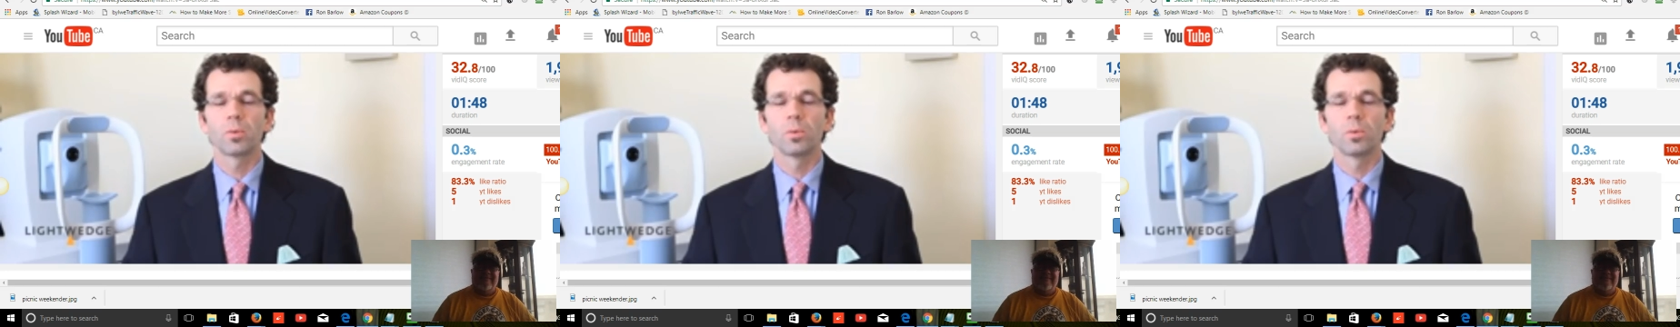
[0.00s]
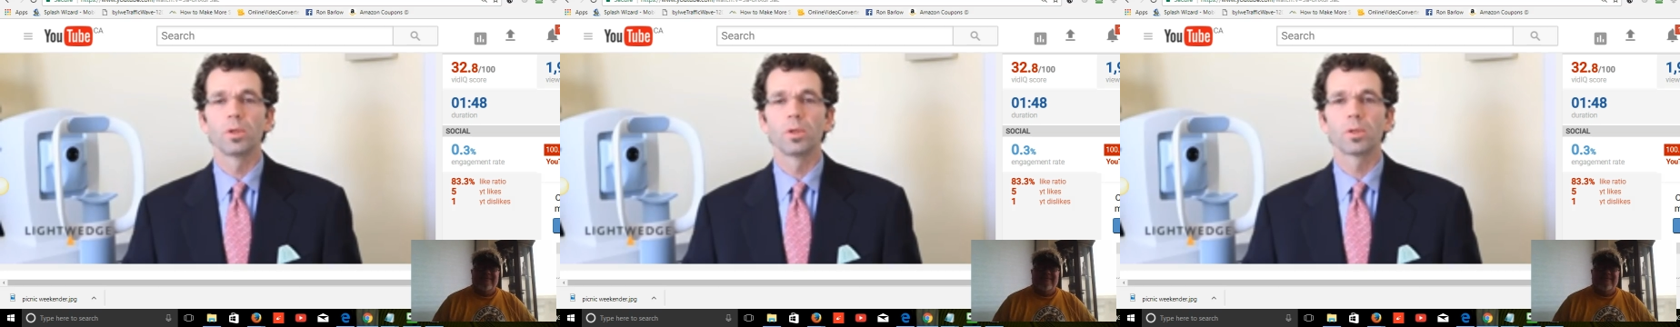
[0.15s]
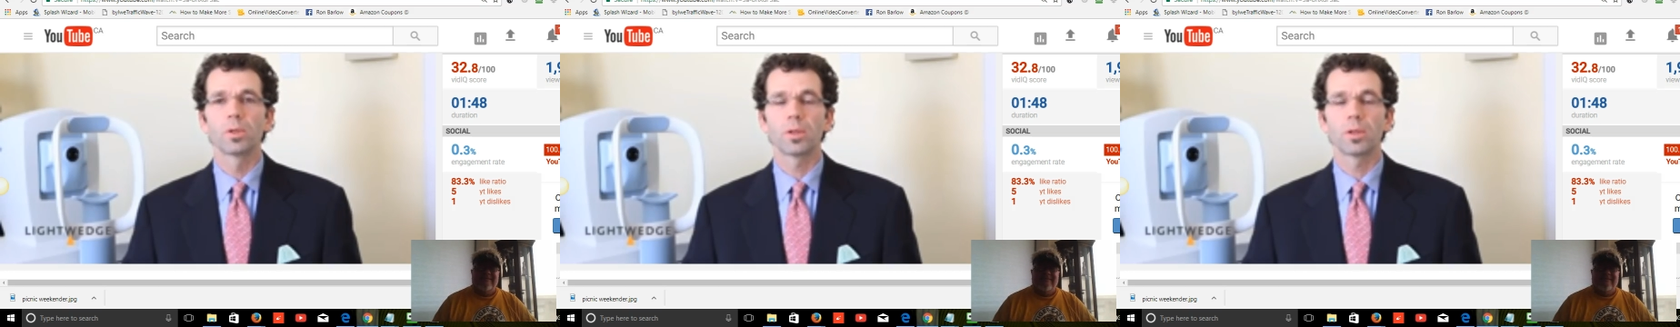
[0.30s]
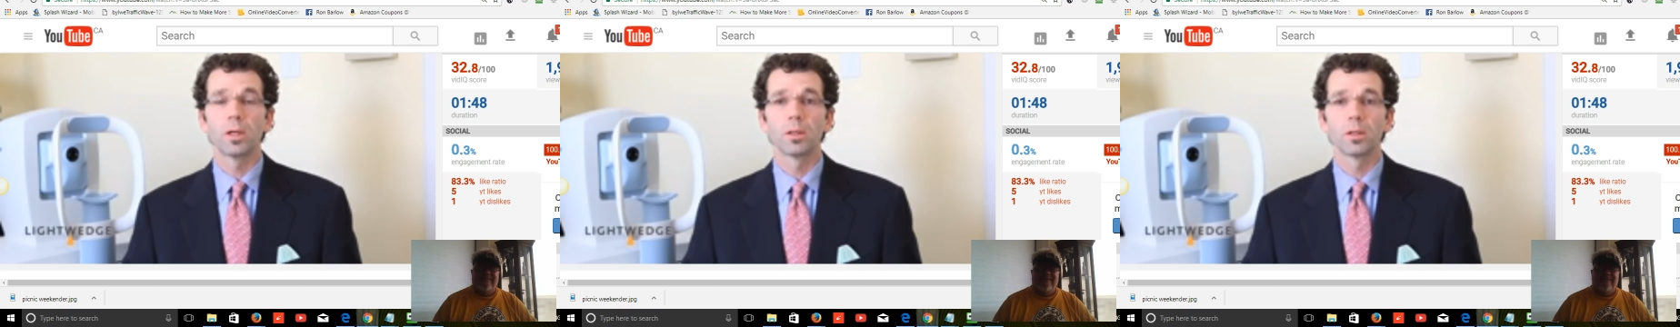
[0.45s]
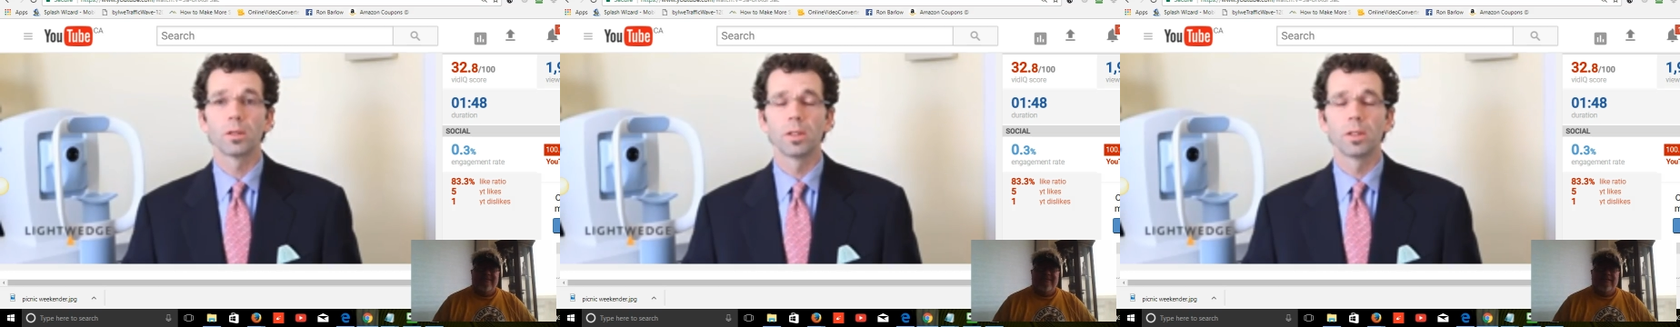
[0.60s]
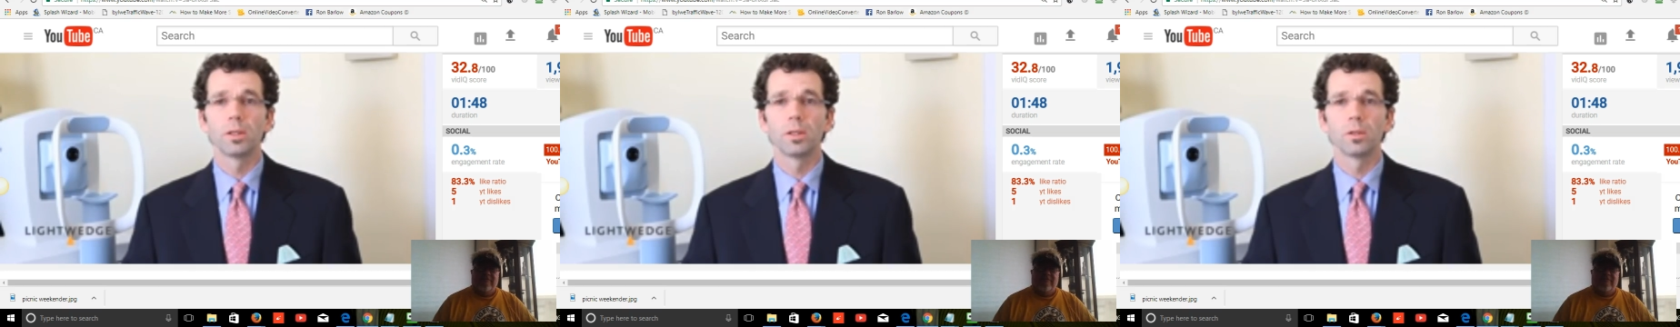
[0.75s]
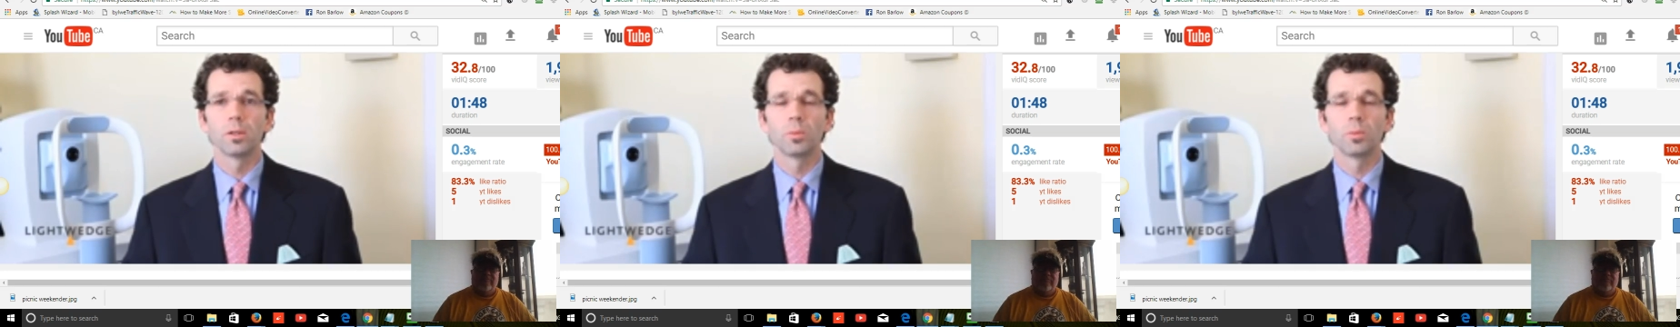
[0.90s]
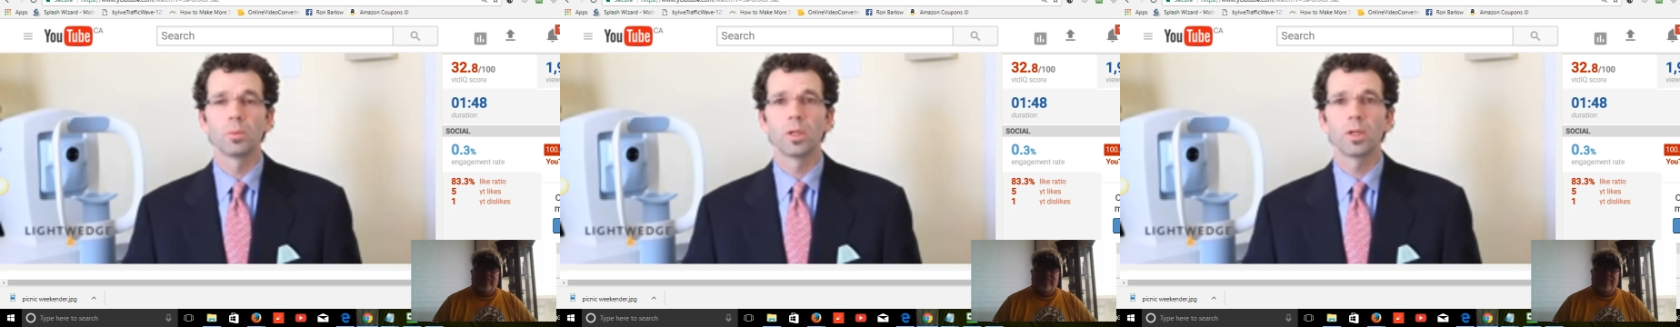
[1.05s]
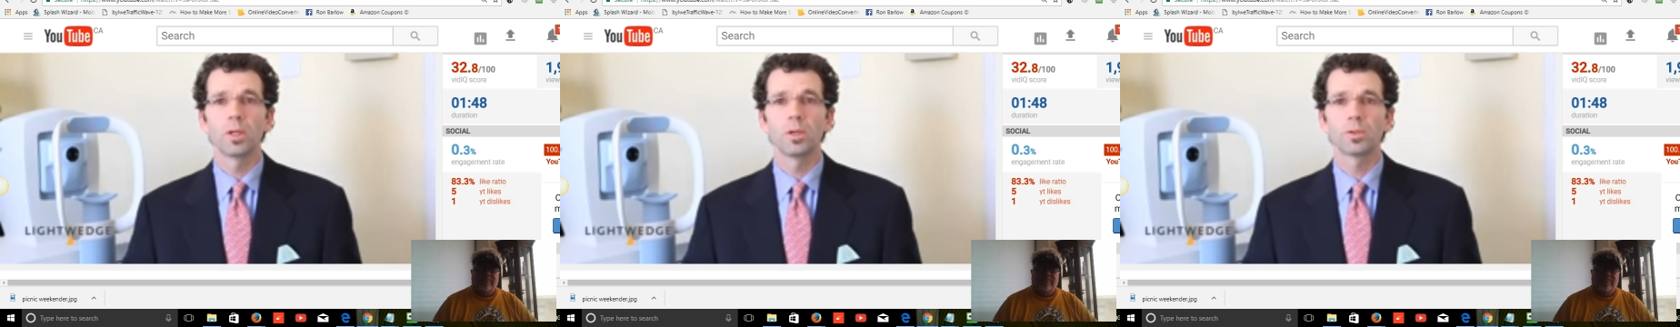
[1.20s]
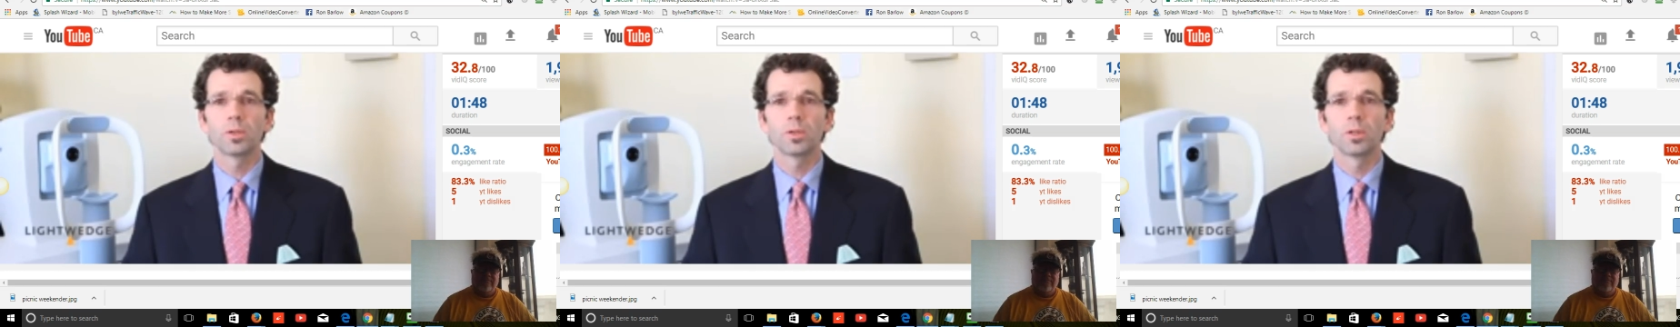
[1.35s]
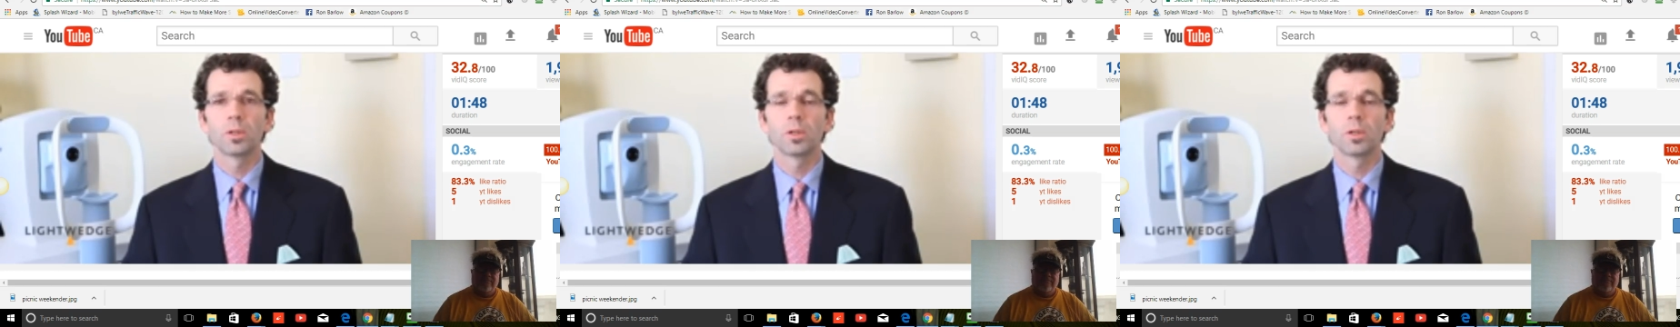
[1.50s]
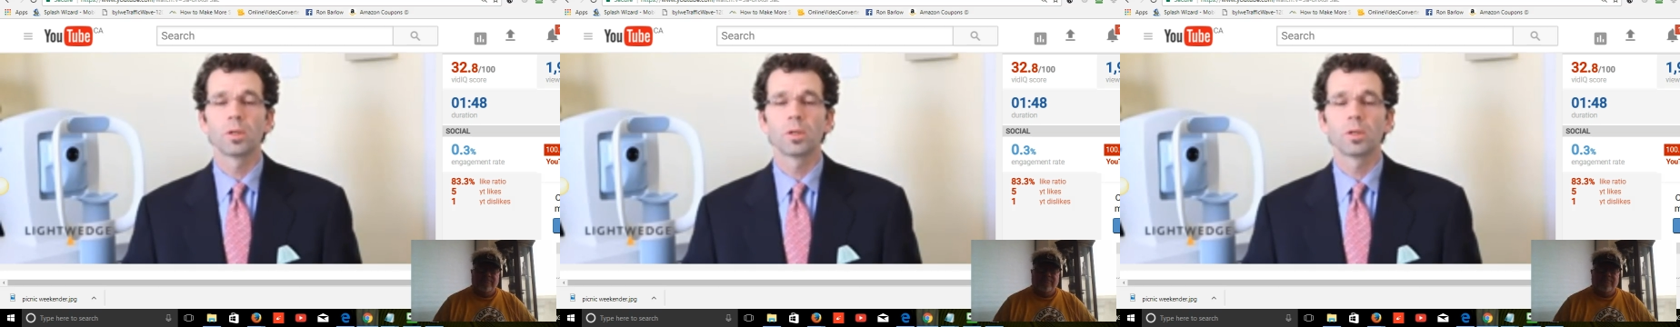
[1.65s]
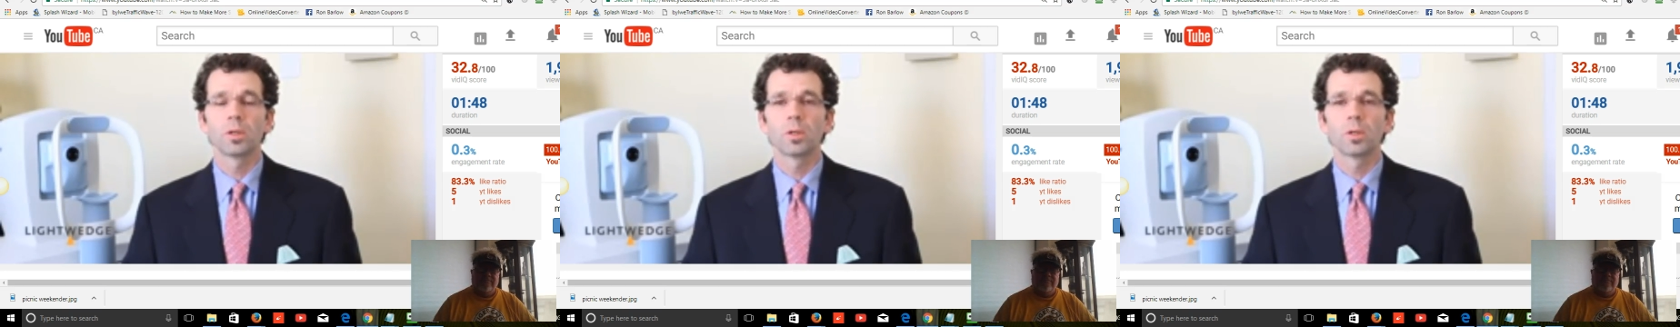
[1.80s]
with LED illumination